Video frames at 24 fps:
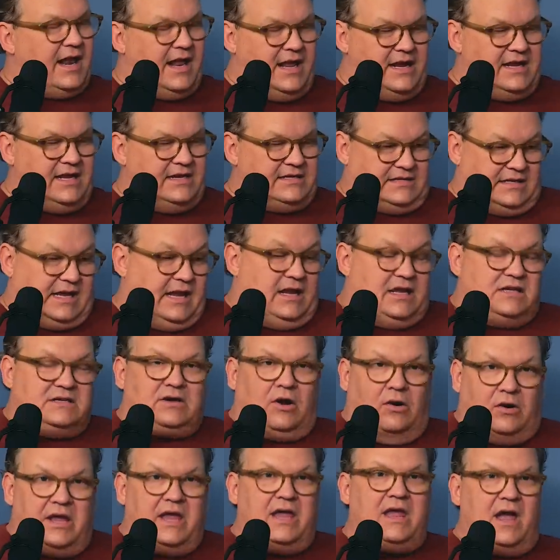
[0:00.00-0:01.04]
And I guess,
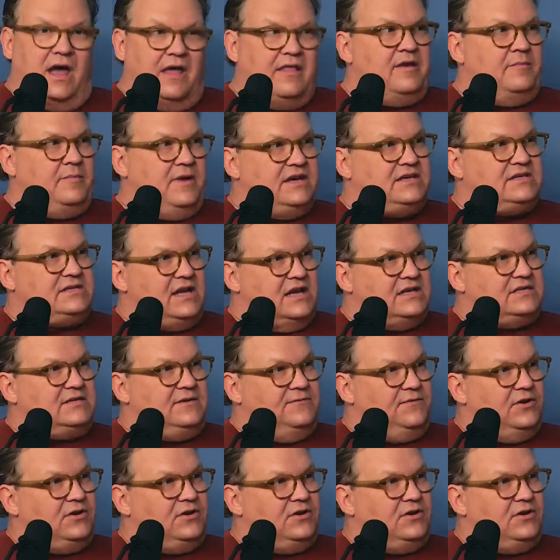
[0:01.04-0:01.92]
okay, yeah, that makes sense.